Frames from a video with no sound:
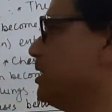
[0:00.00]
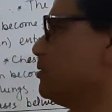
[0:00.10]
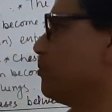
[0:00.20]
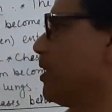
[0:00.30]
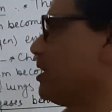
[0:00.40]

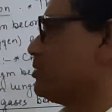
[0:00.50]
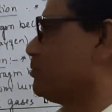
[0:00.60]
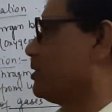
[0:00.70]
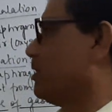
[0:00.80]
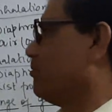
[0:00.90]
is passed
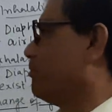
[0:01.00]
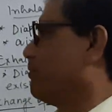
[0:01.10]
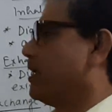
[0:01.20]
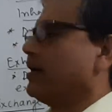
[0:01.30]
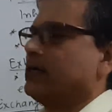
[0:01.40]
to the
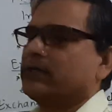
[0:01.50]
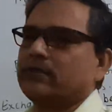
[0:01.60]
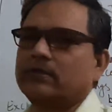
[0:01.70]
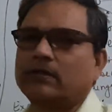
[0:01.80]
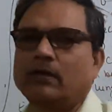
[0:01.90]

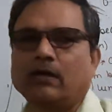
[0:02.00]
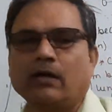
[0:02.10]
pharynx,